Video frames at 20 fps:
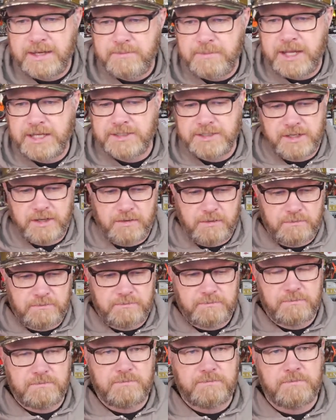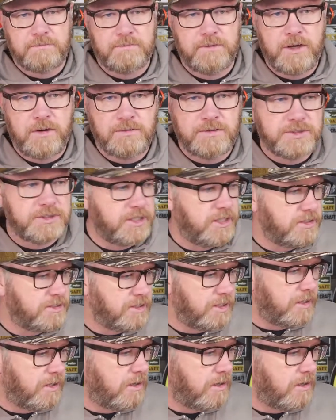That makes no no sense at